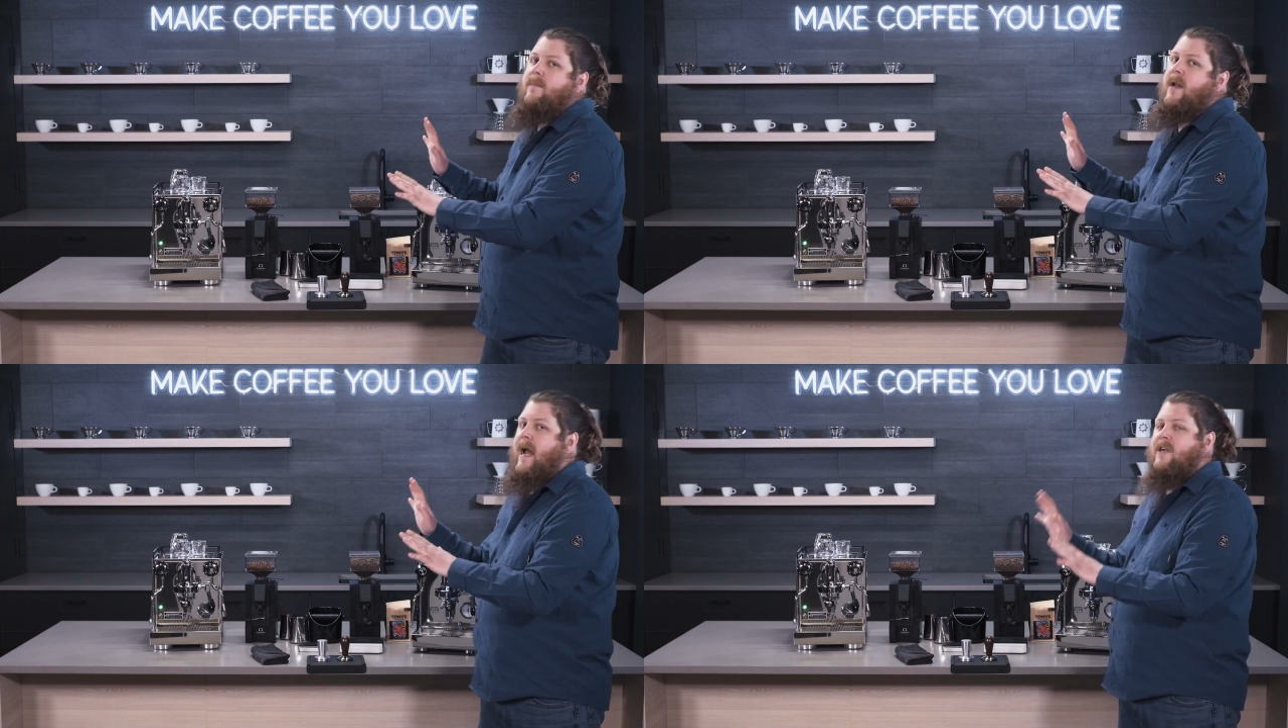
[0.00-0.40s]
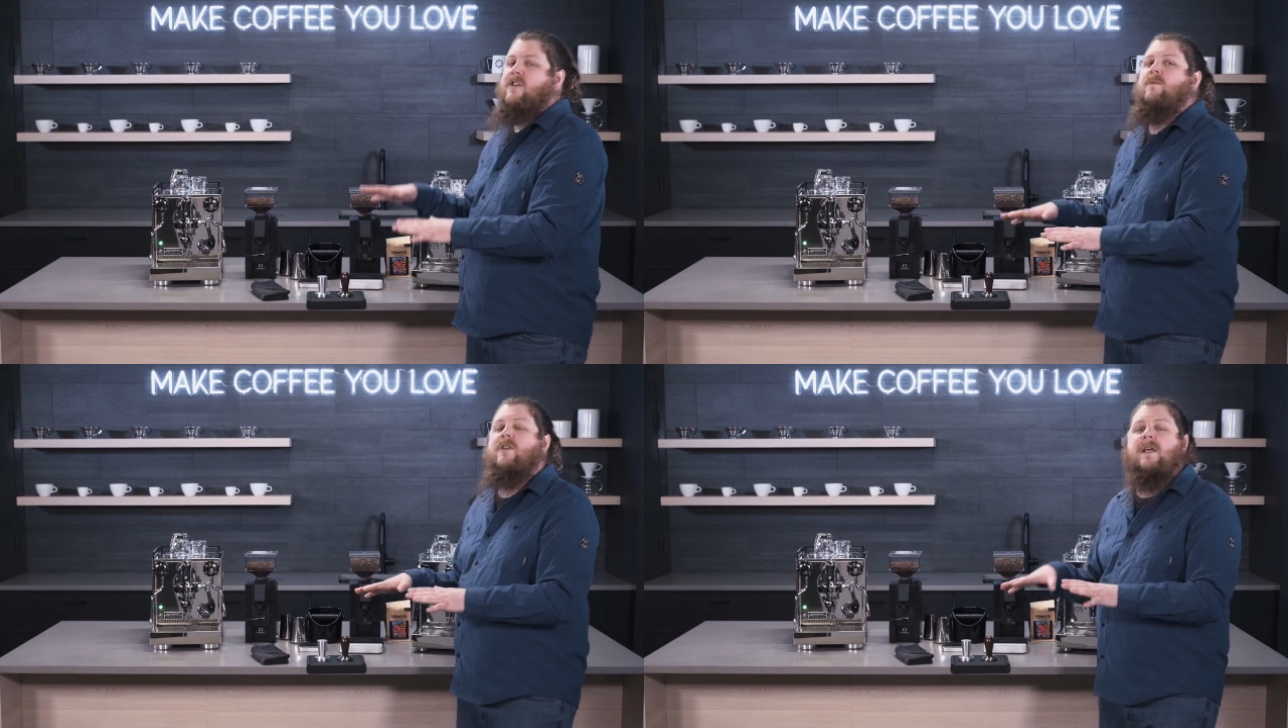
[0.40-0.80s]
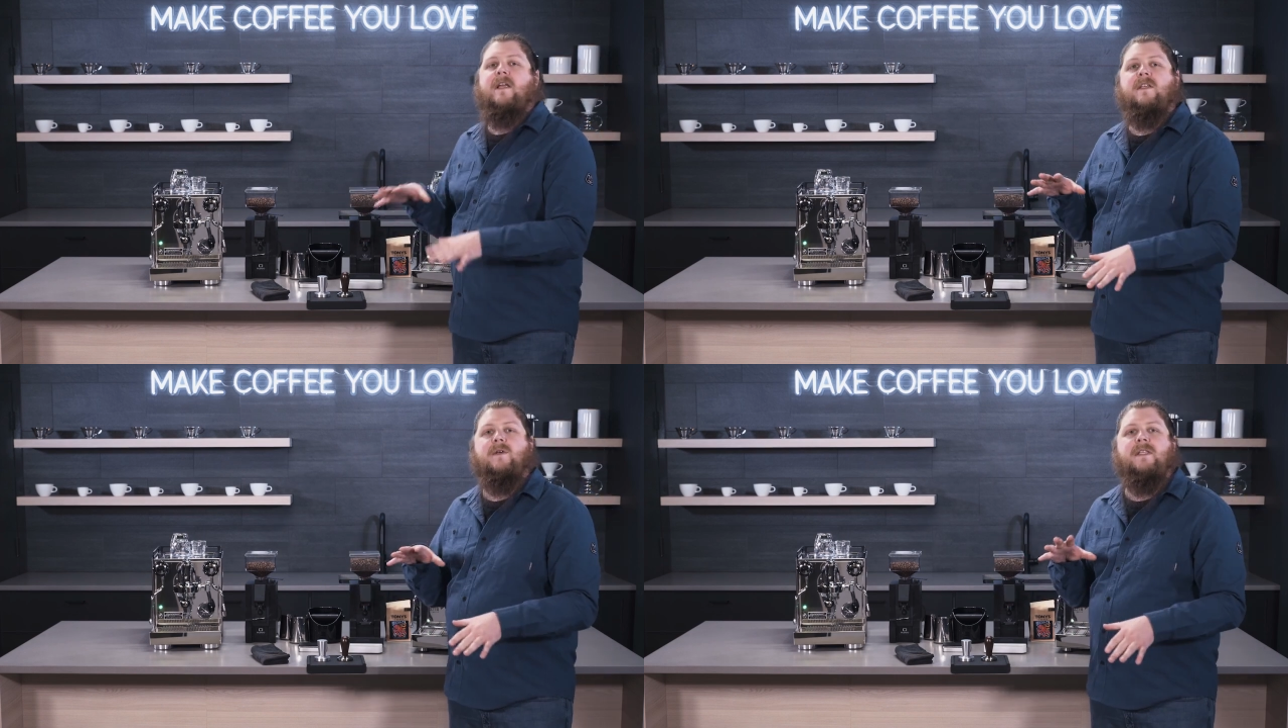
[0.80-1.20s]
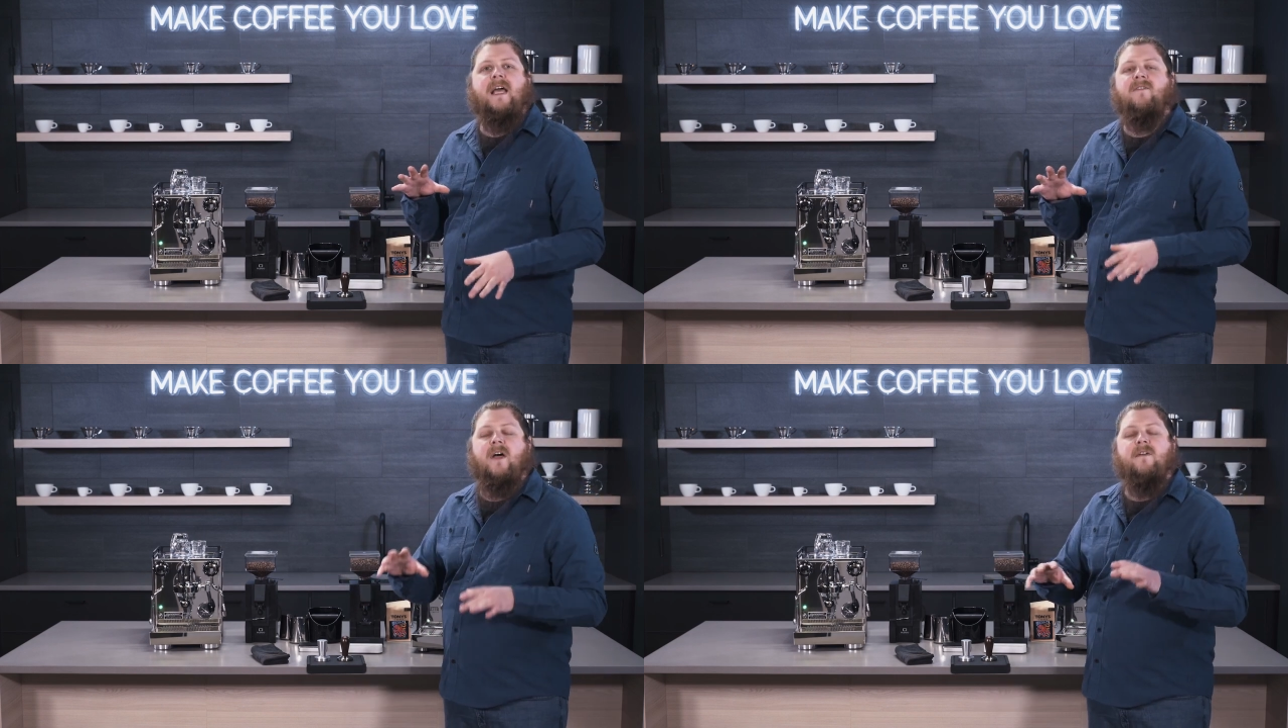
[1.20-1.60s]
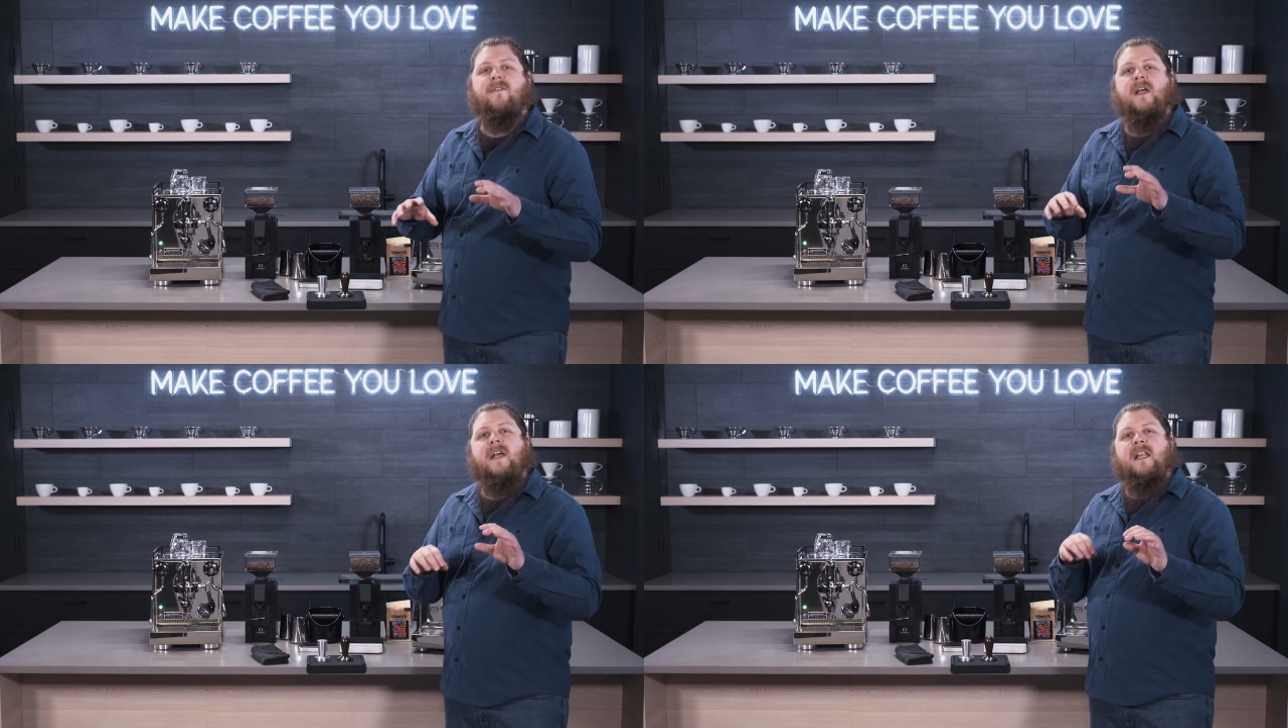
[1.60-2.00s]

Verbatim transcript: but actually when you get into it, they have a lot of